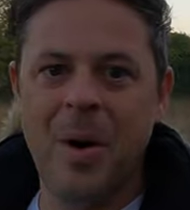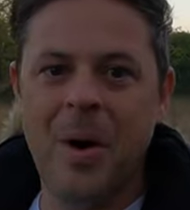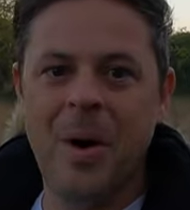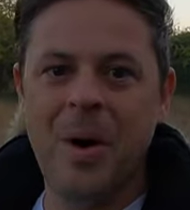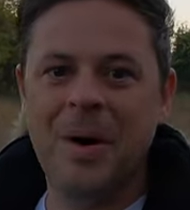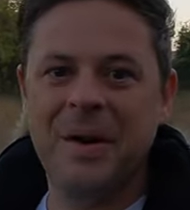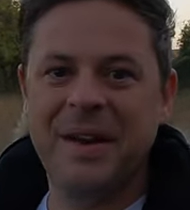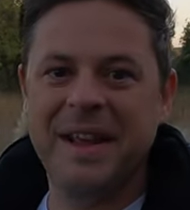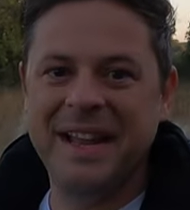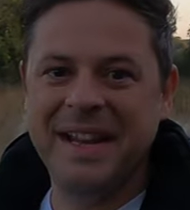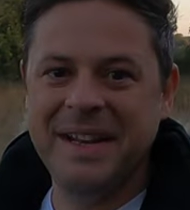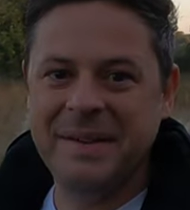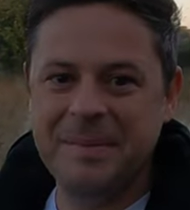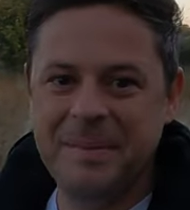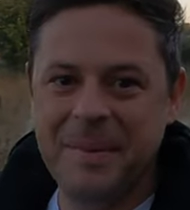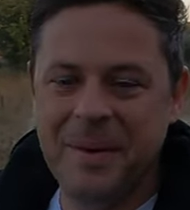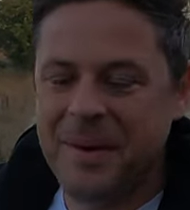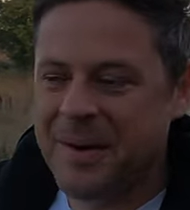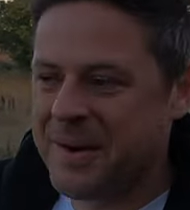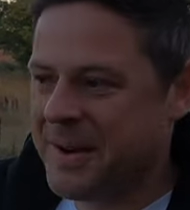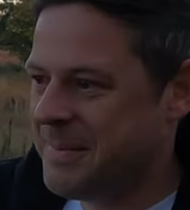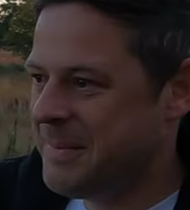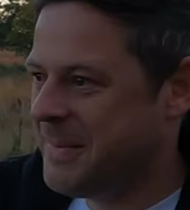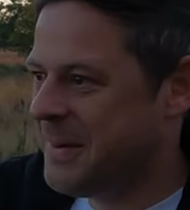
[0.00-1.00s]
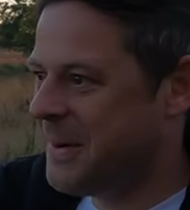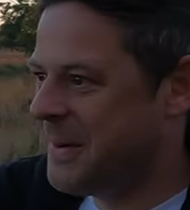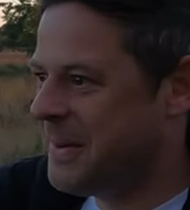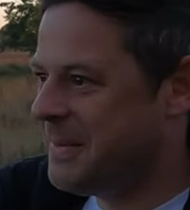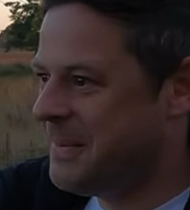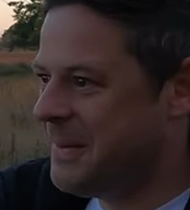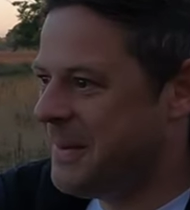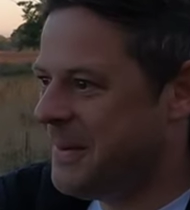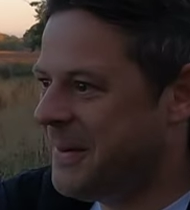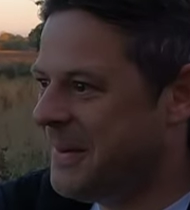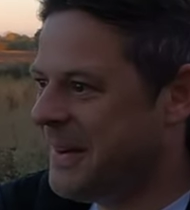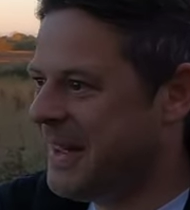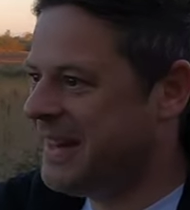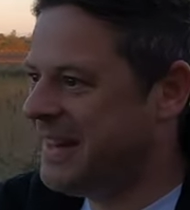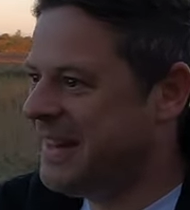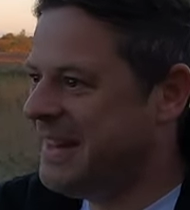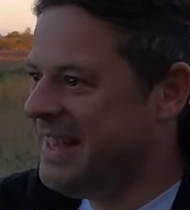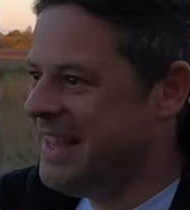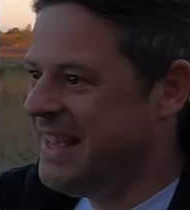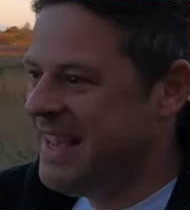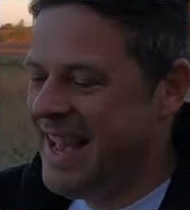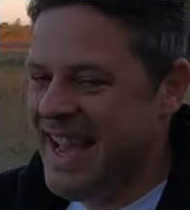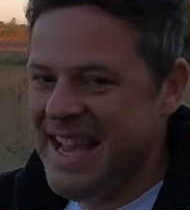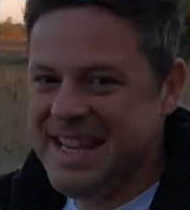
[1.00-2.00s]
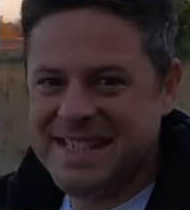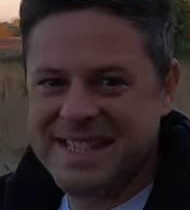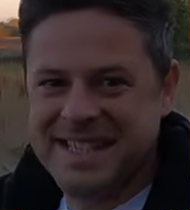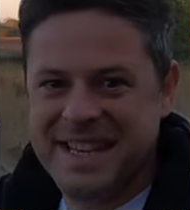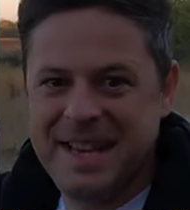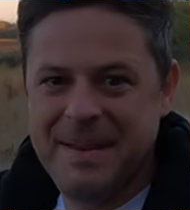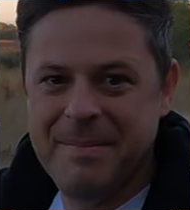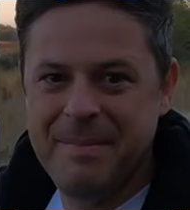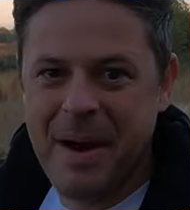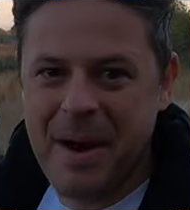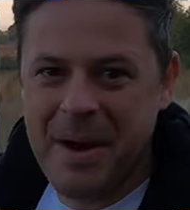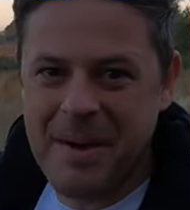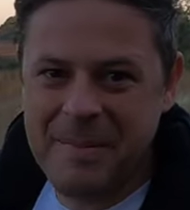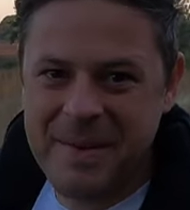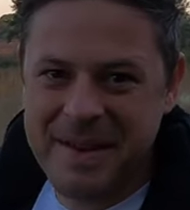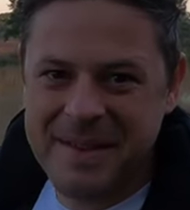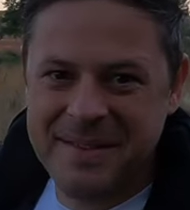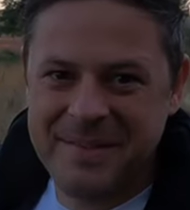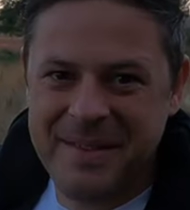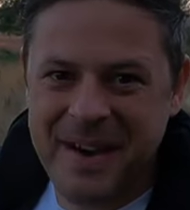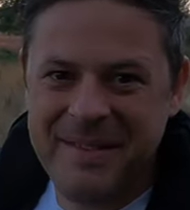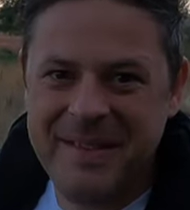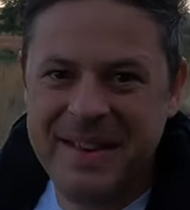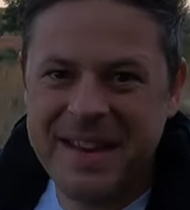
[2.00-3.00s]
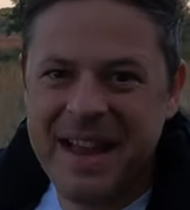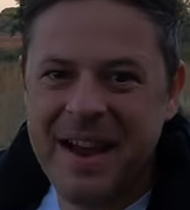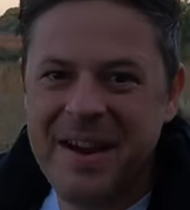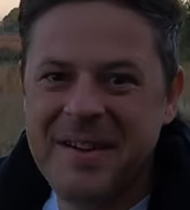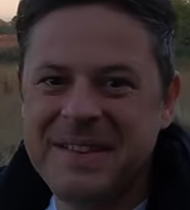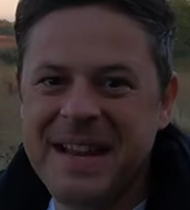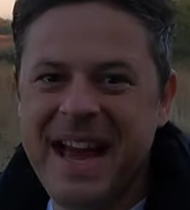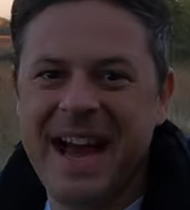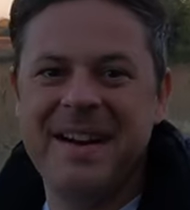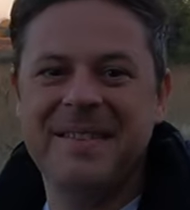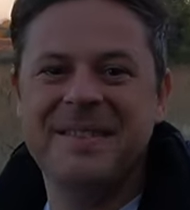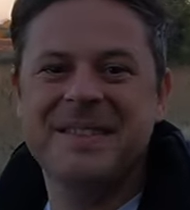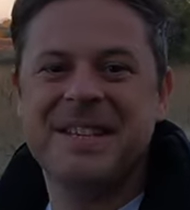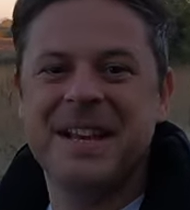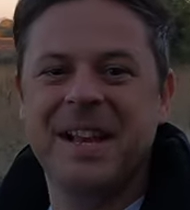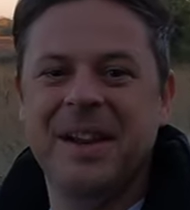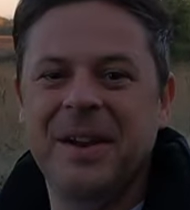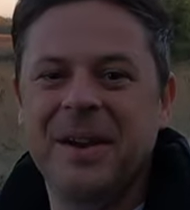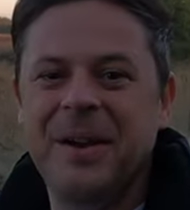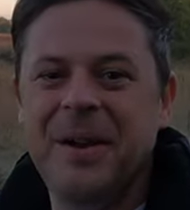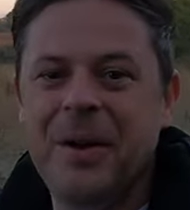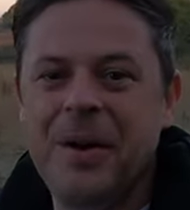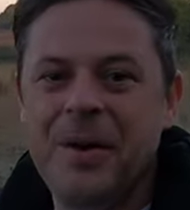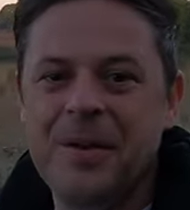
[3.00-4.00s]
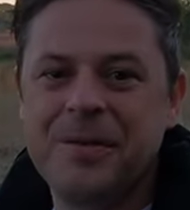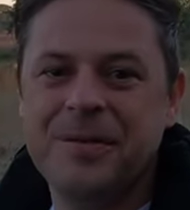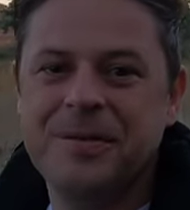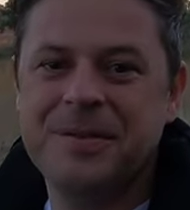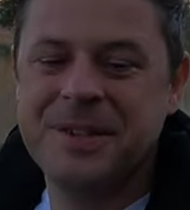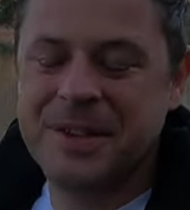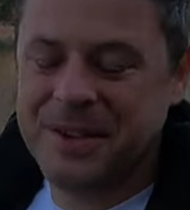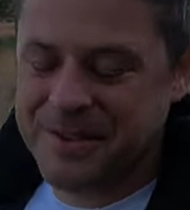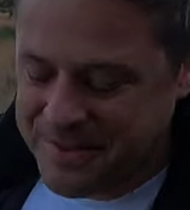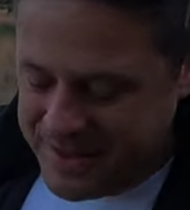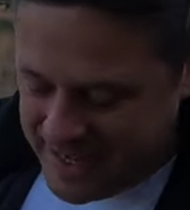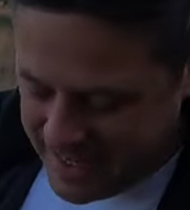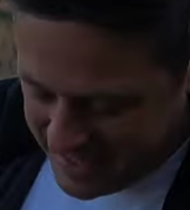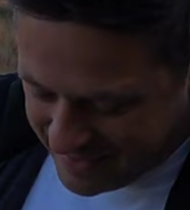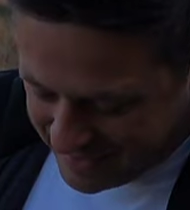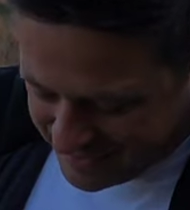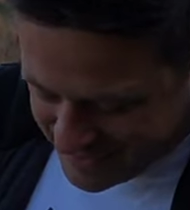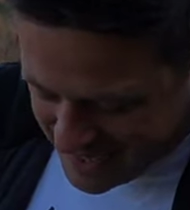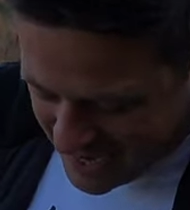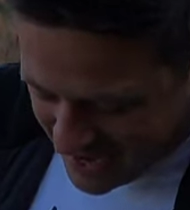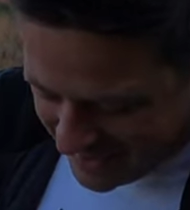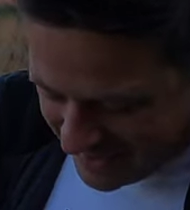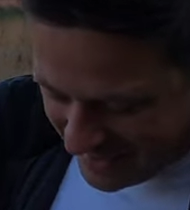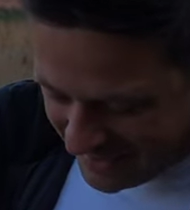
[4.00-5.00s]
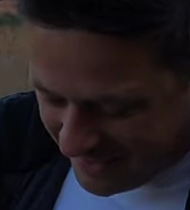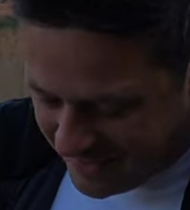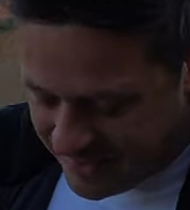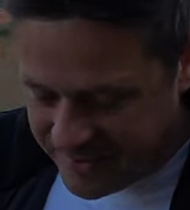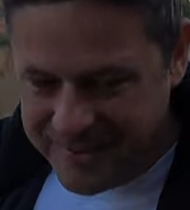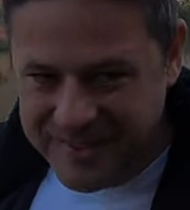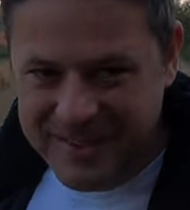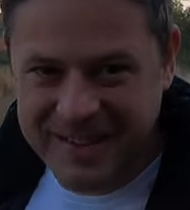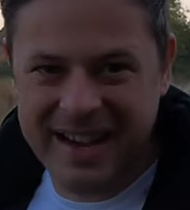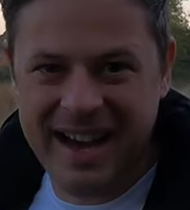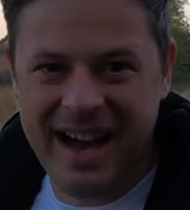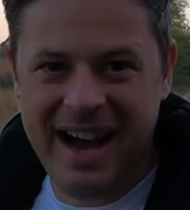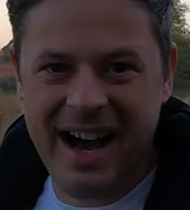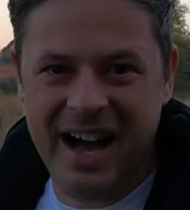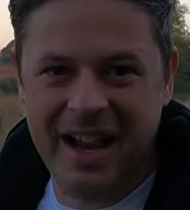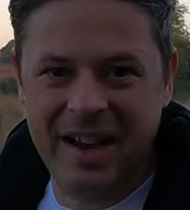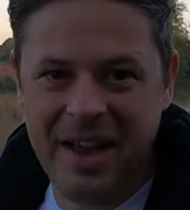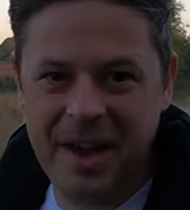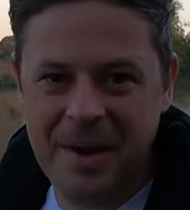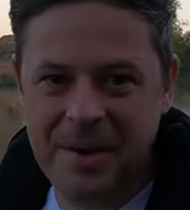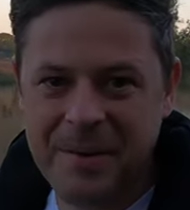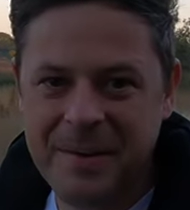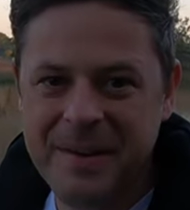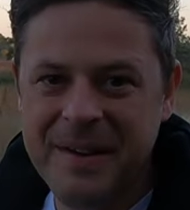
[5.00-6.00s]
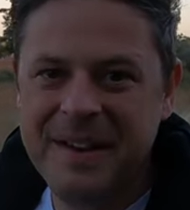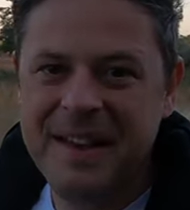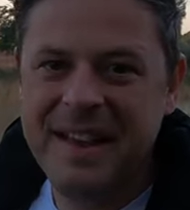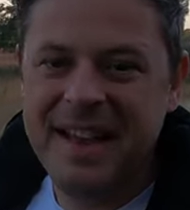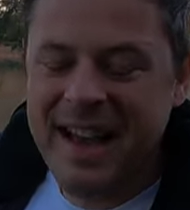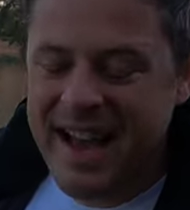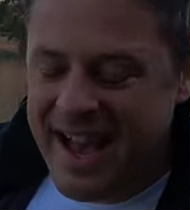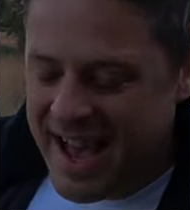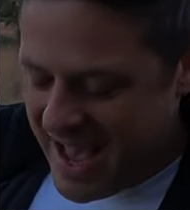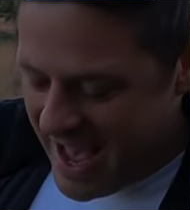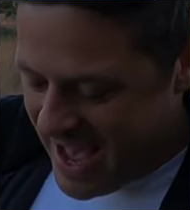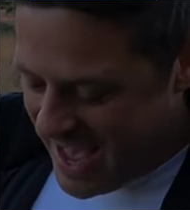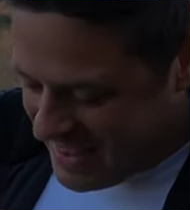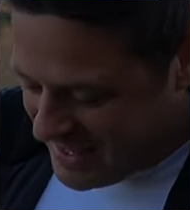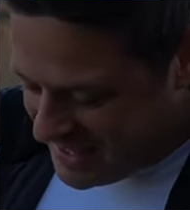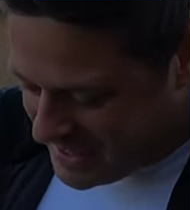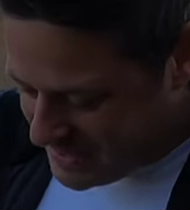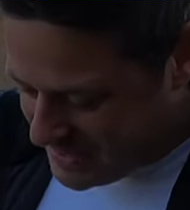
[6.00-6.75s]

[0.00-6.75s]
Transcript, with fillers: Morning, morning, morning, morning. It's the moment where we go down to Love to Reef down in London Harlow uh,